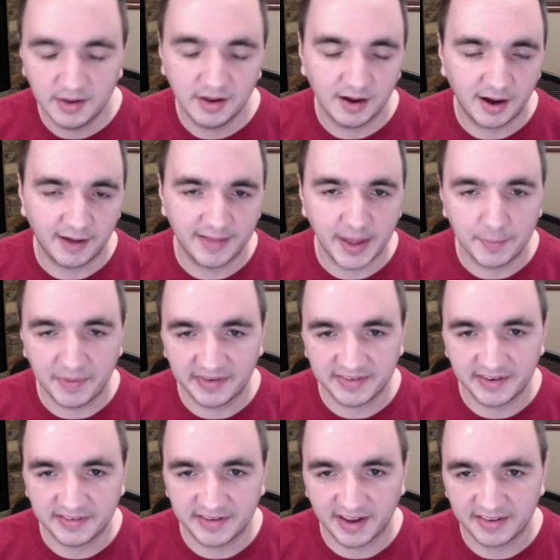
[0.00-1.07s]
That
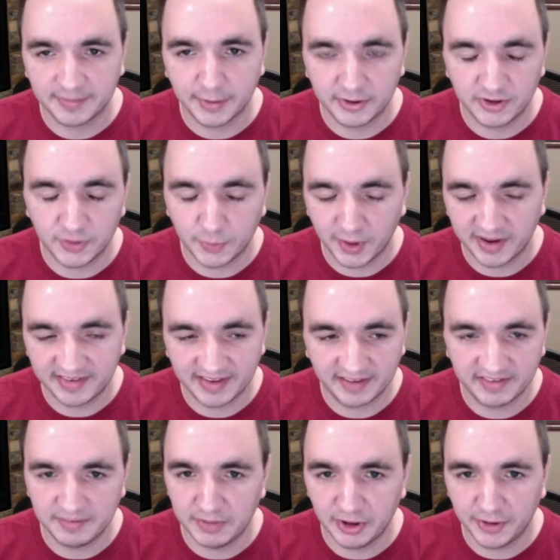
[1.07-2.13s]
business does about
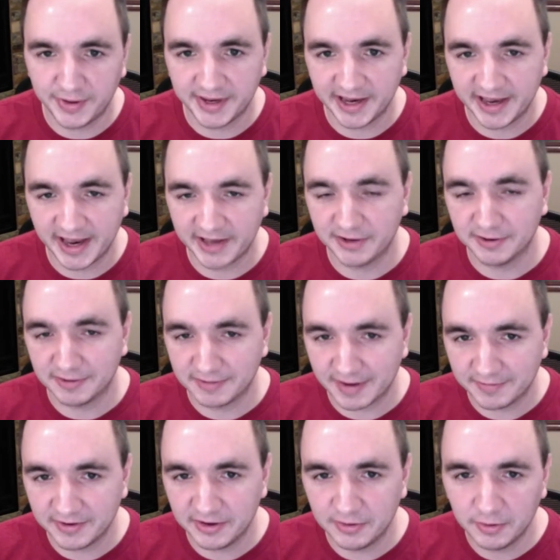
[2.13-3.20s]
$2.7 million in annual
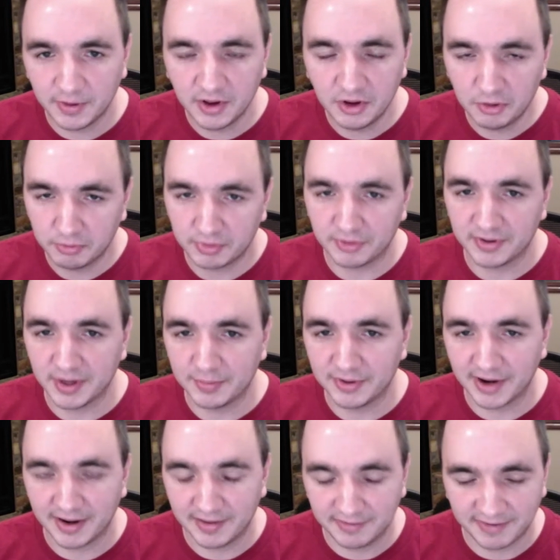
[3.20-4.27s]
revenue. We were
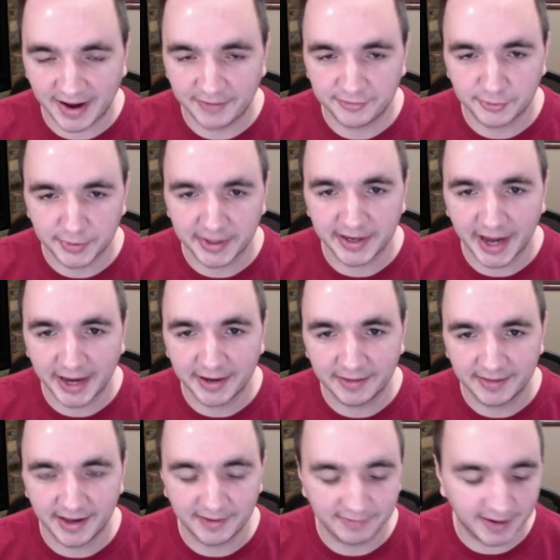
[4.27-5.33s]
number 529 on
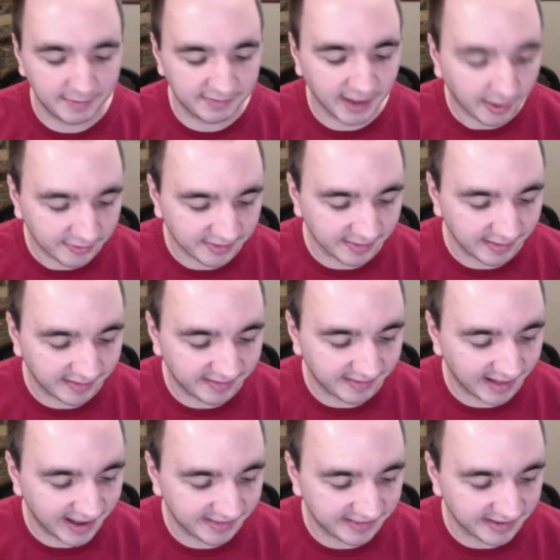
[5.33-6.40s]
the Inc. 5000 list
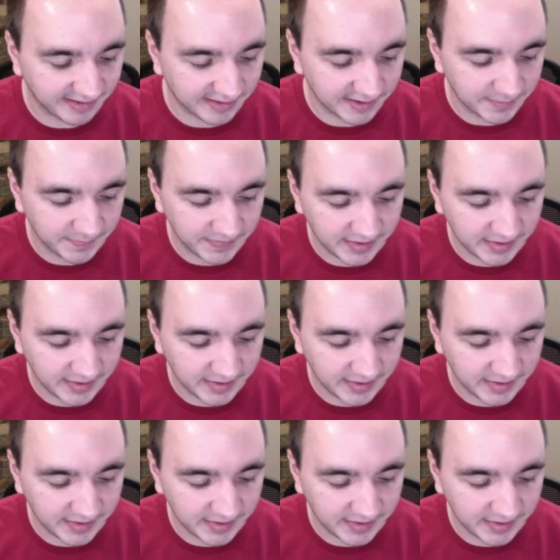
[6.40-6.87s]
last year.